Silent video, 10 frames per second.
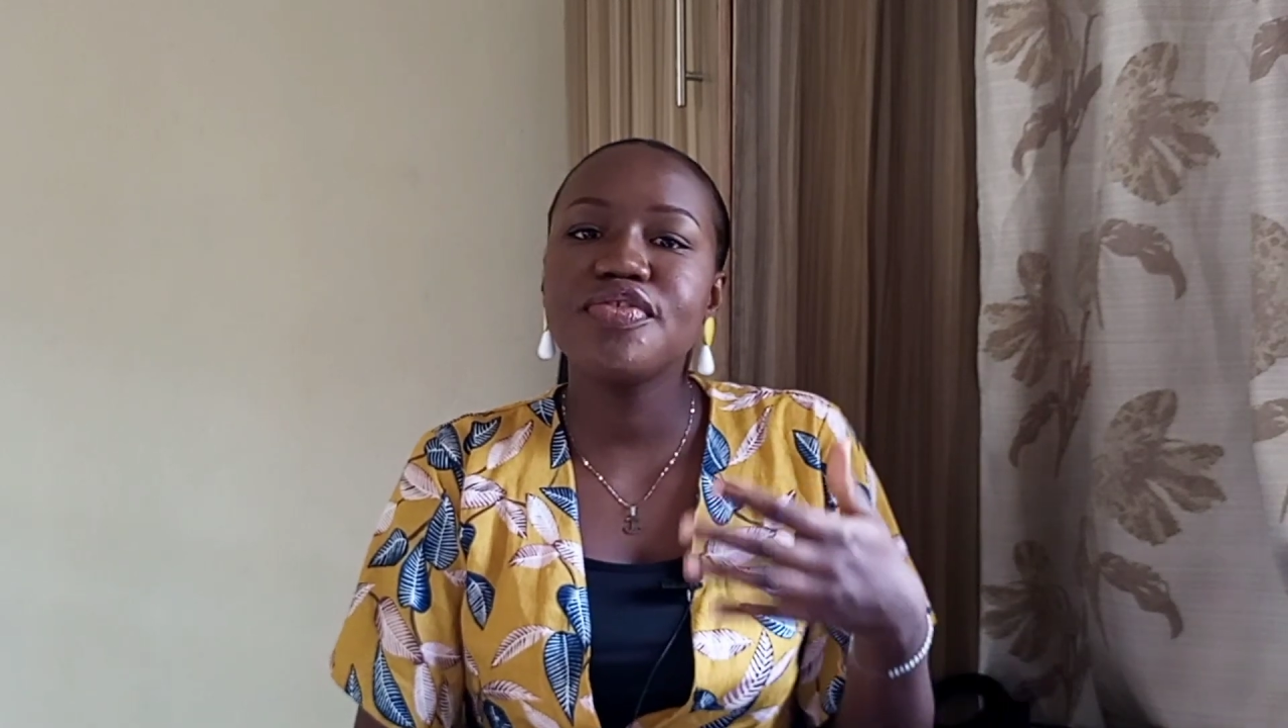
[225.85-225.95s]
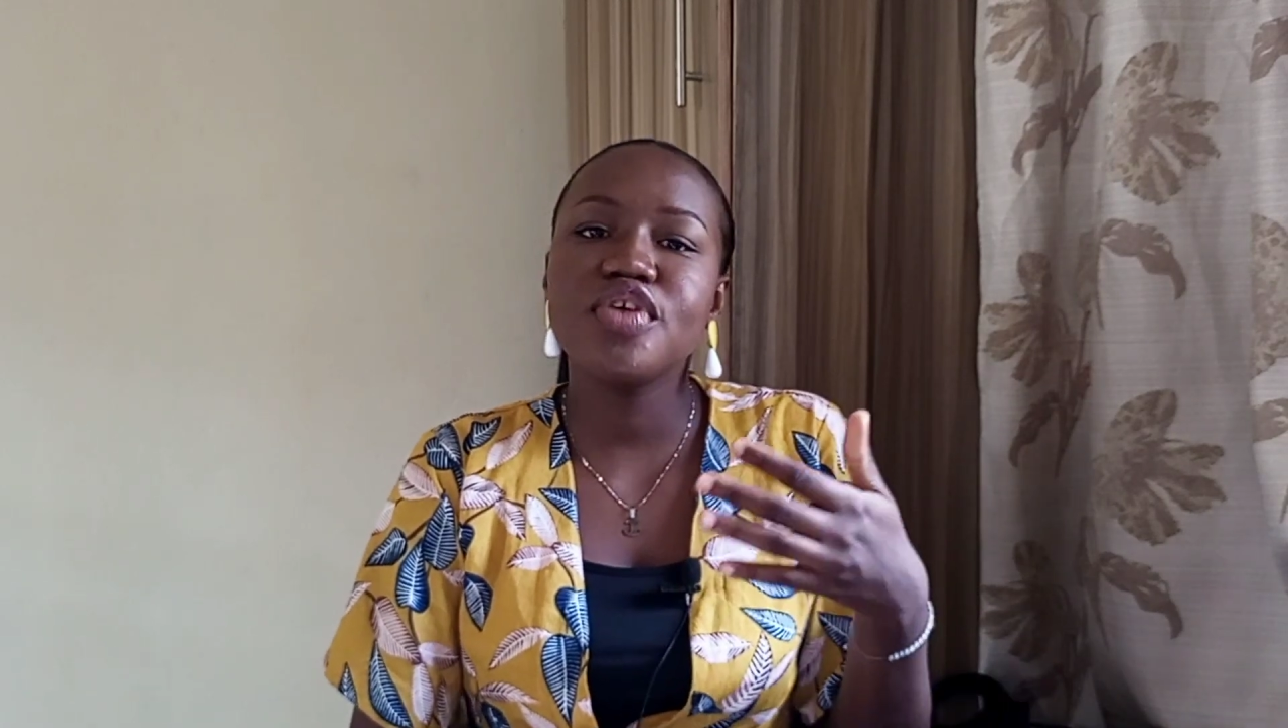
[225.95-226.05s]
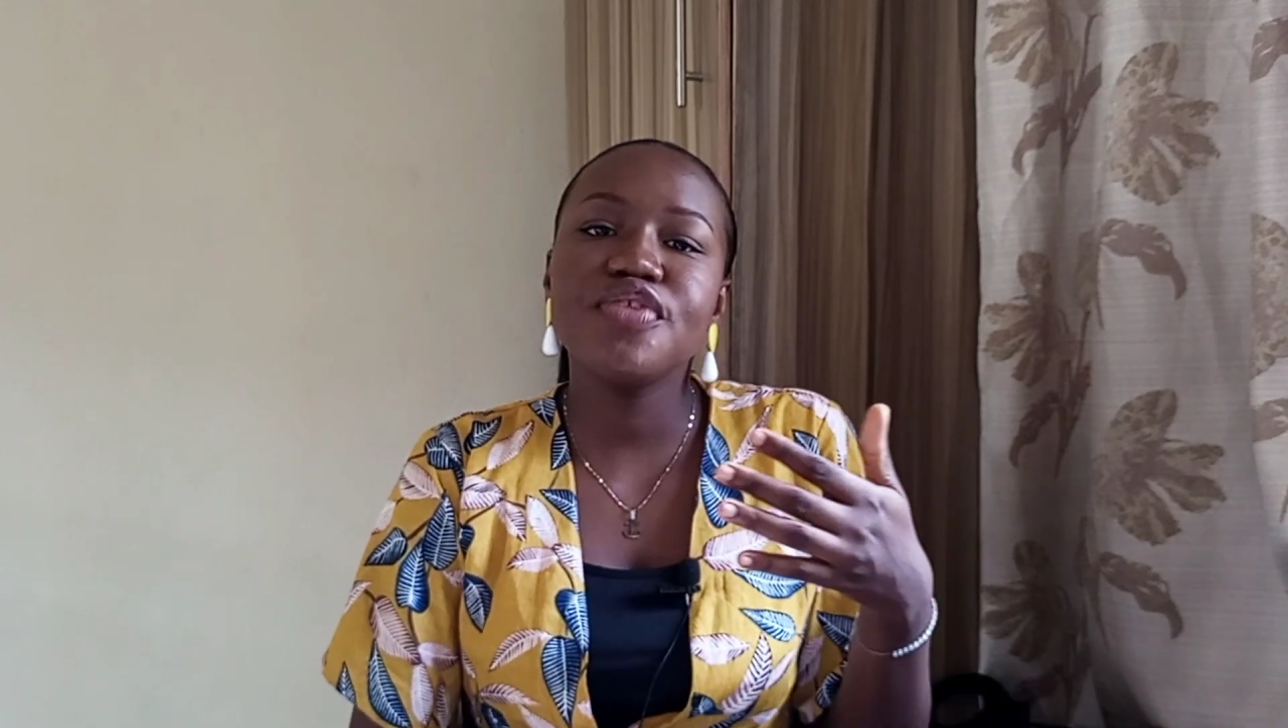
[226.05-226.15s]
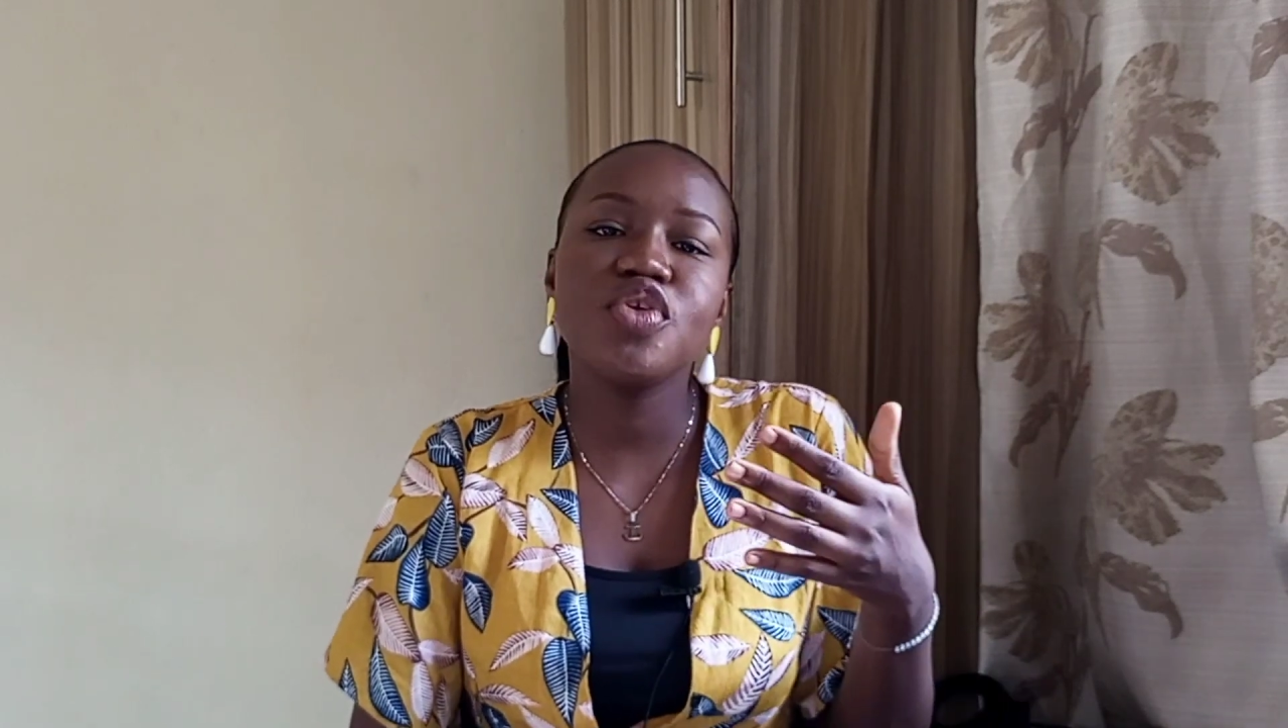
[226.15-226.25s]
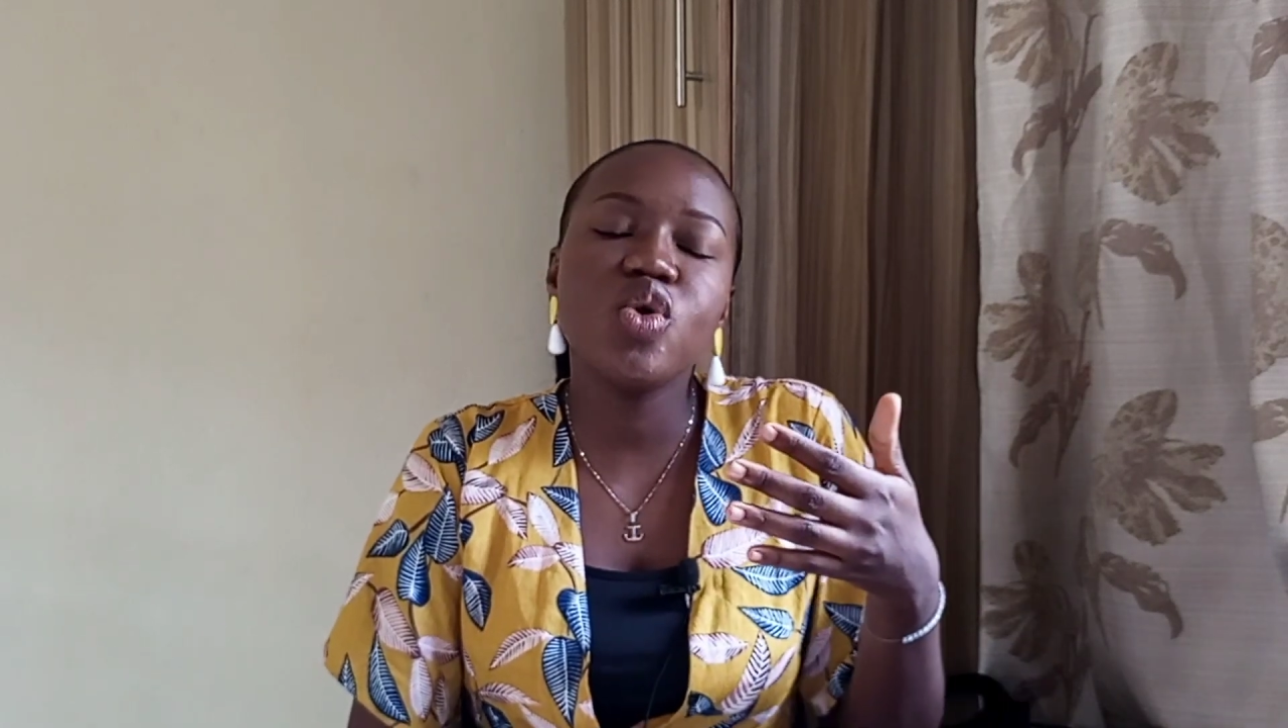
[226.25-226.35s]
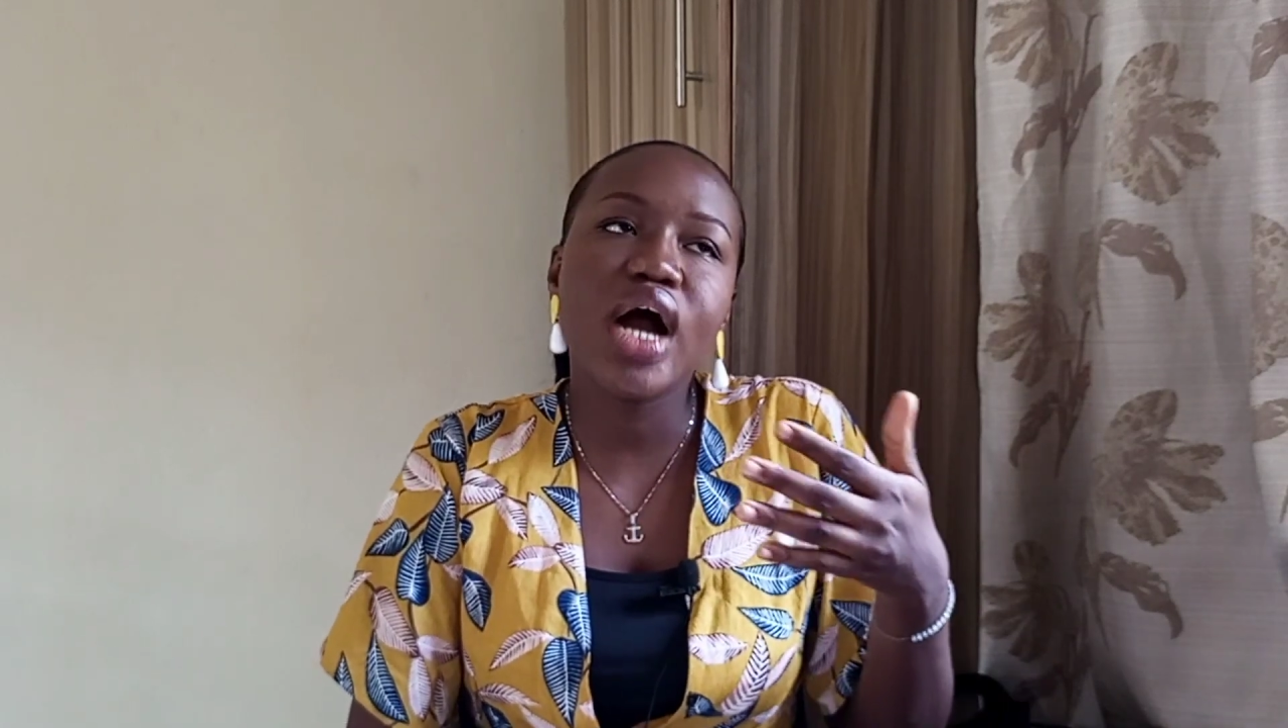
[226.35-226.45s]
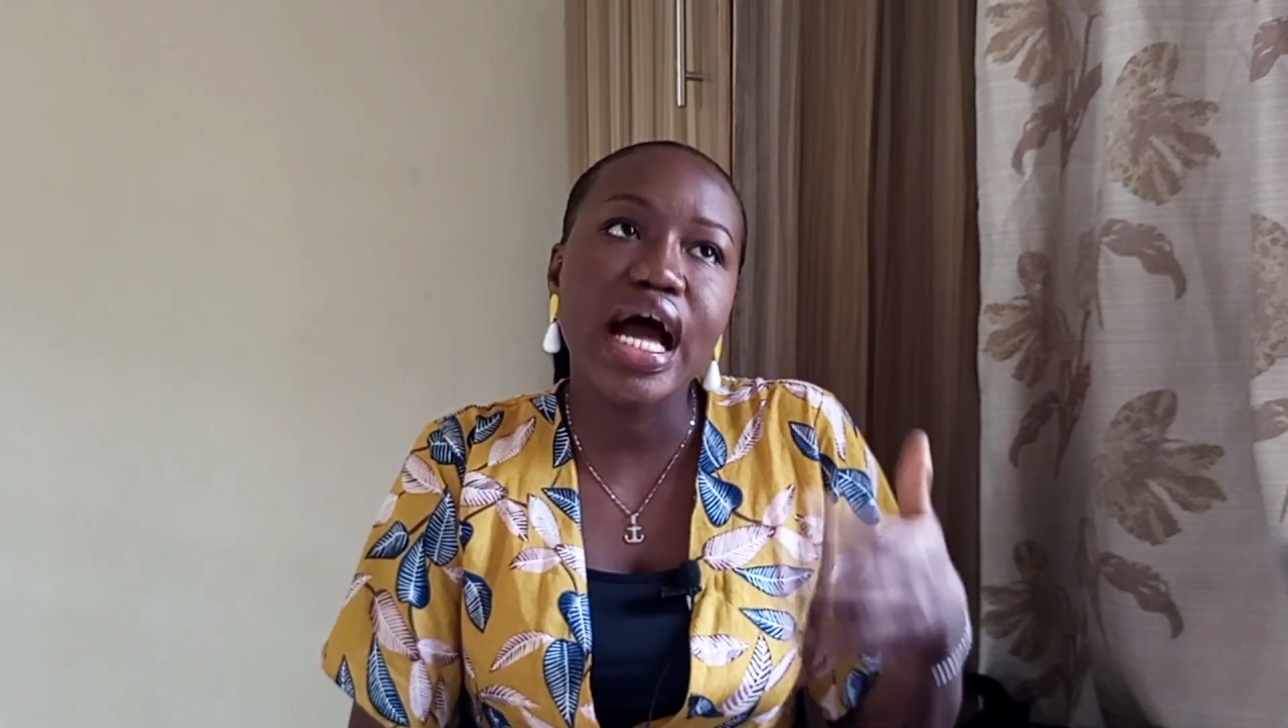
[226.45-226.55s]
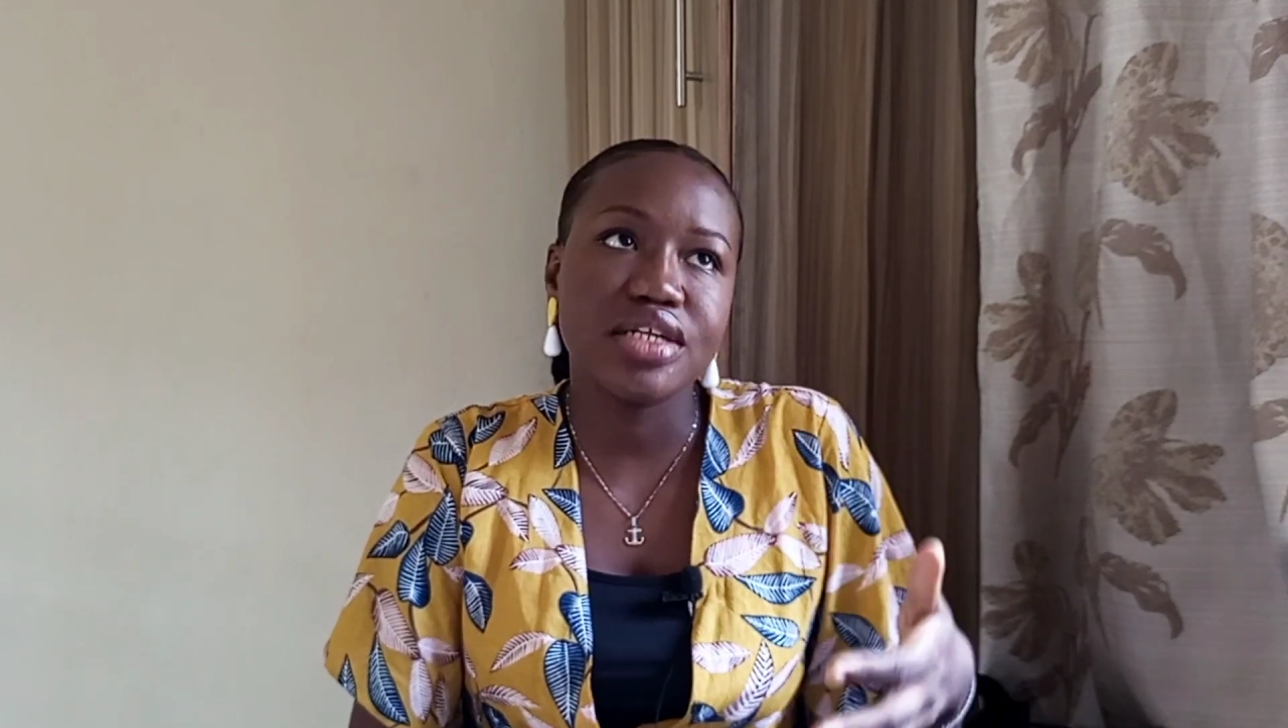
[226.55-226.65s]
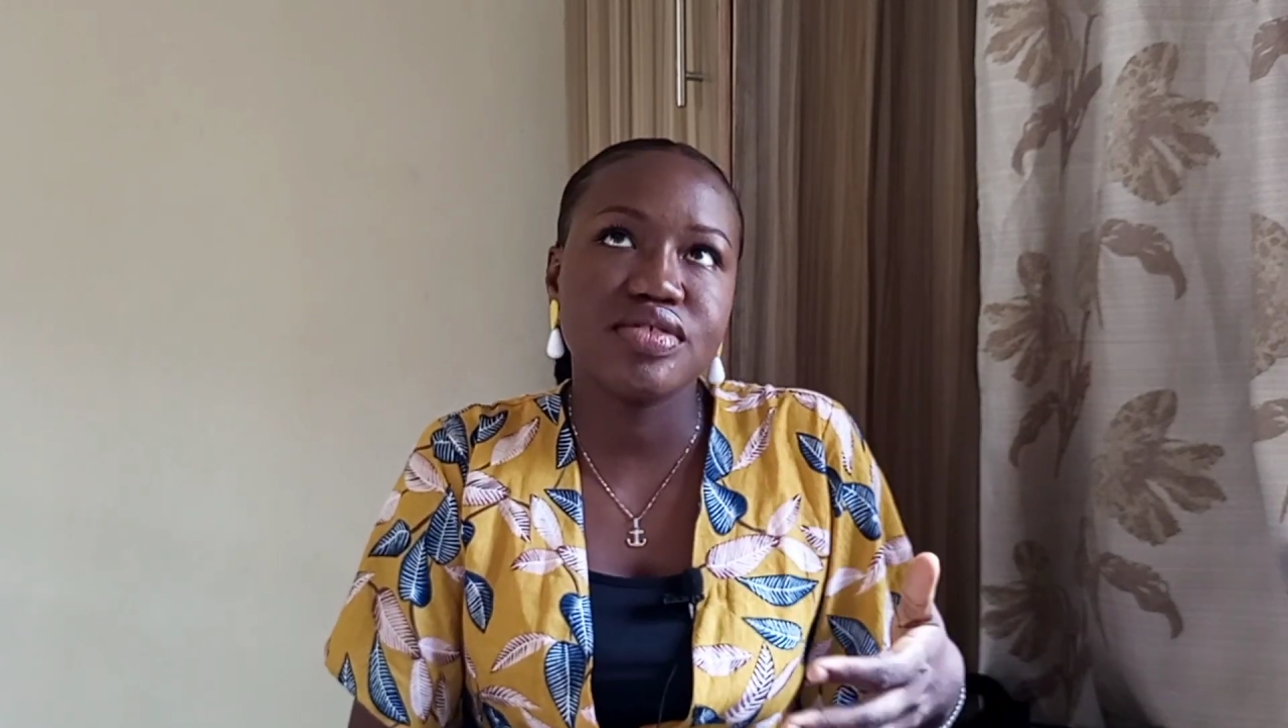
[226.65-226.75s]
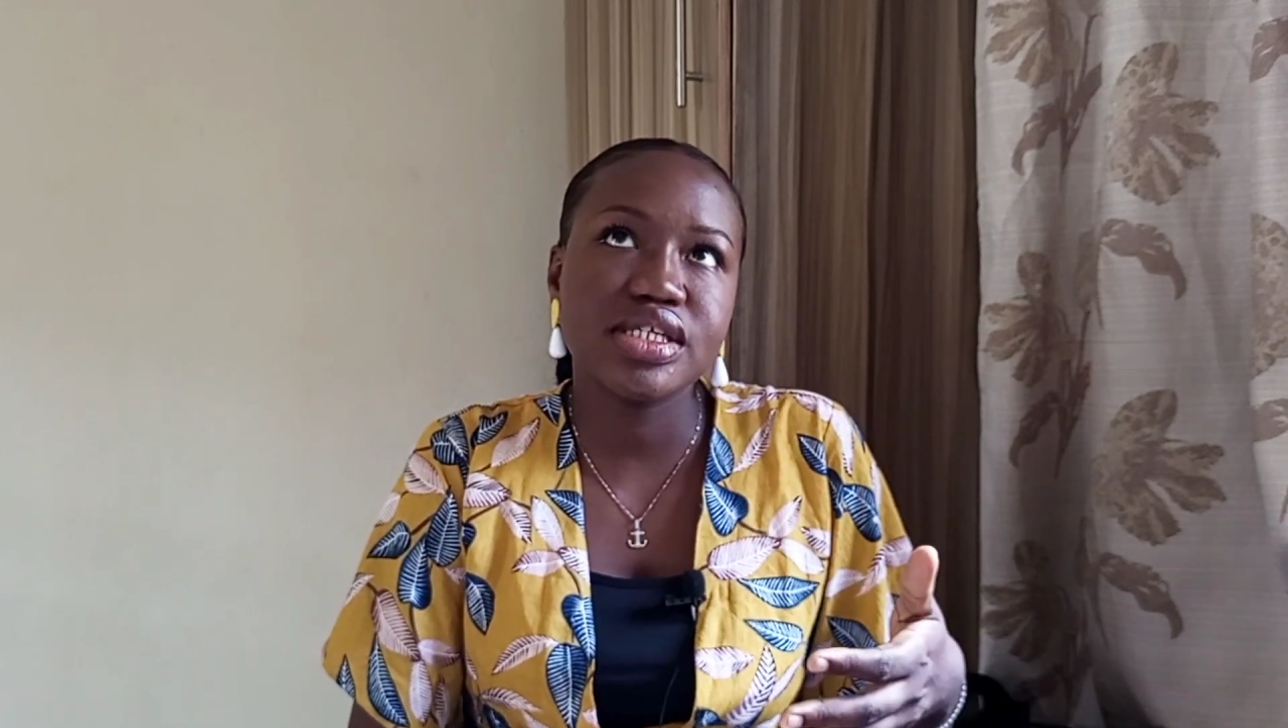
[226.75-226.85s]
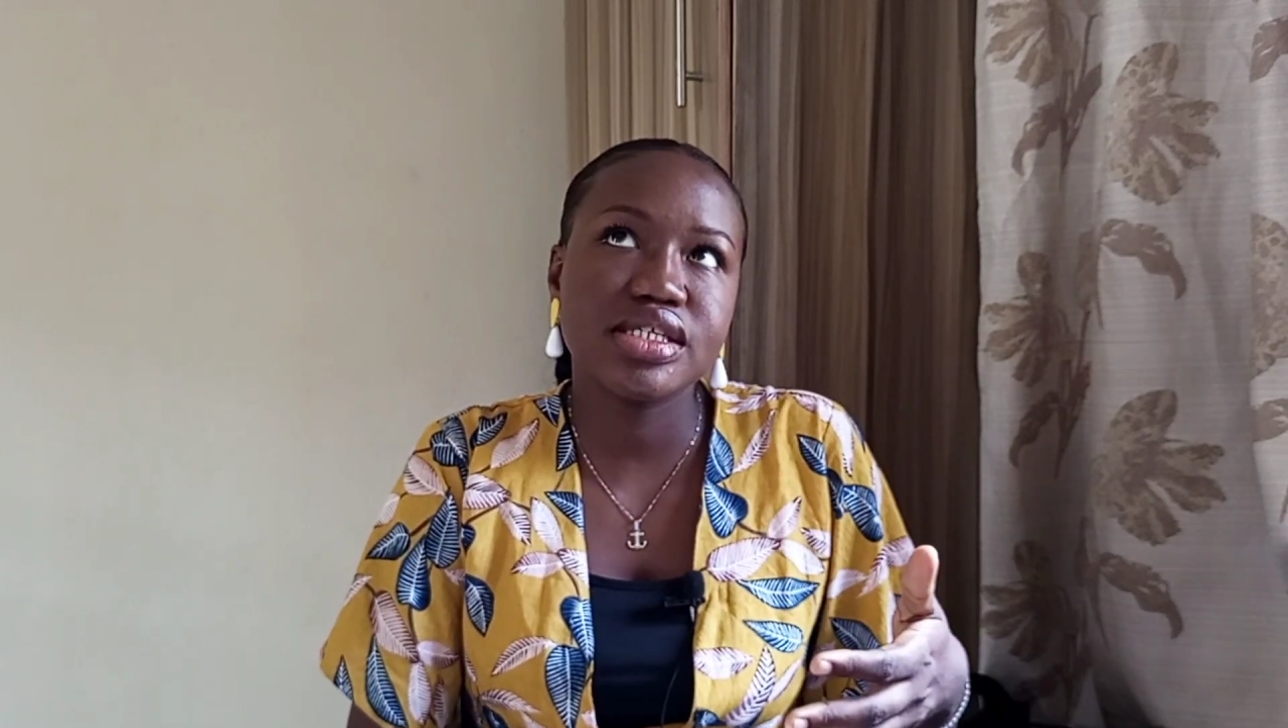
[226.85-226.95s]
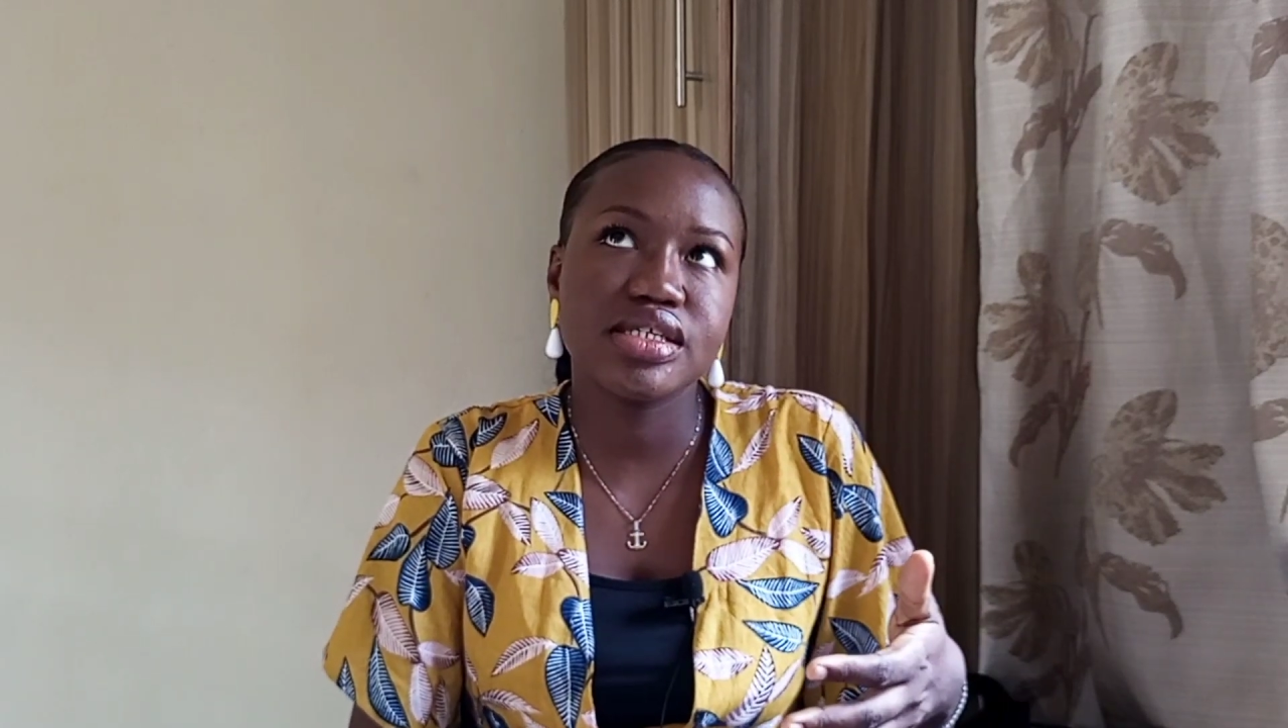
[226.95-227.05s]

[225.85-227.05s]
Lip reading: if you don't address